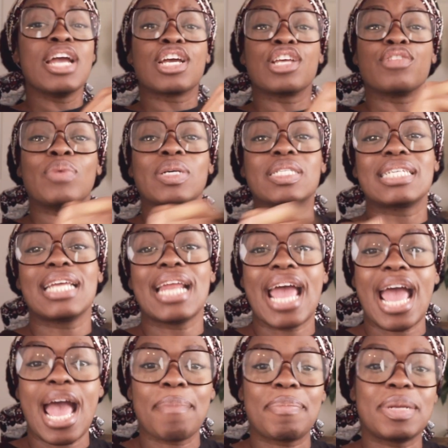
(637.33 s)
Because what's going to
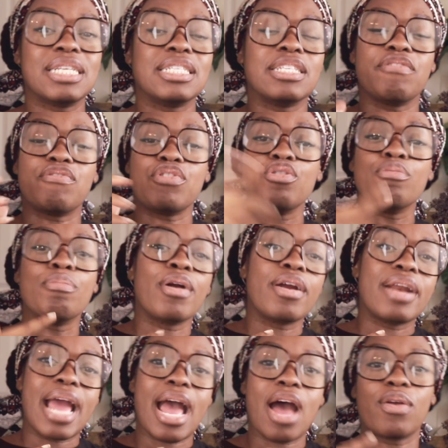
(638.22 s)
happen is if you
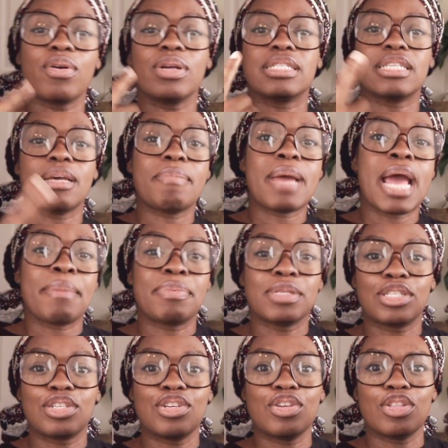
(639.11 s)
burn out or something
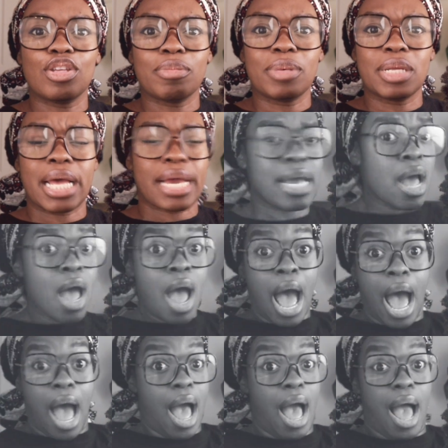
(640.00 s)
happens to you, they'll be like,
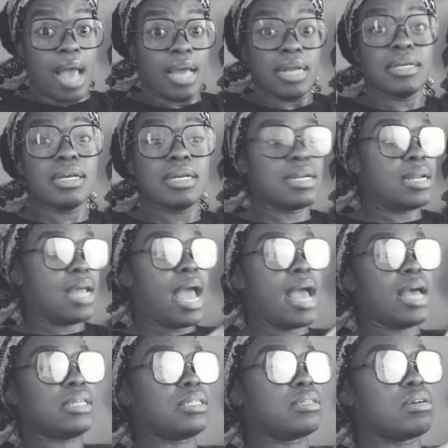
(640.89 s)
I didn't
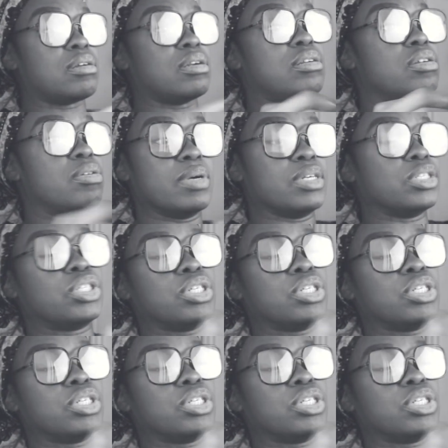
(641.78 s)
ask her to do it.